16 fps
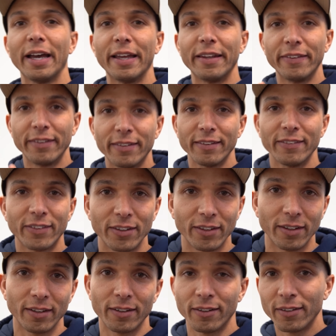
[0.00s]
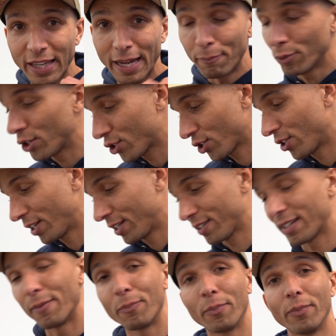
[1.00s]
And the temperature
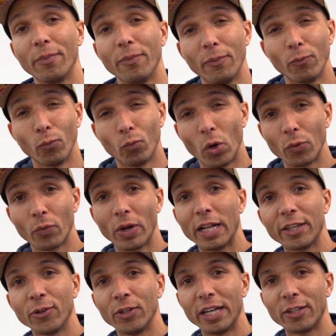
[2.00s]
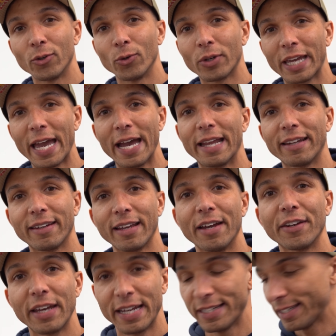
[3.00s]
is one value that you can't
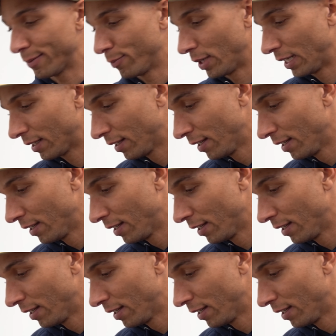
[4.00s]
underestimate.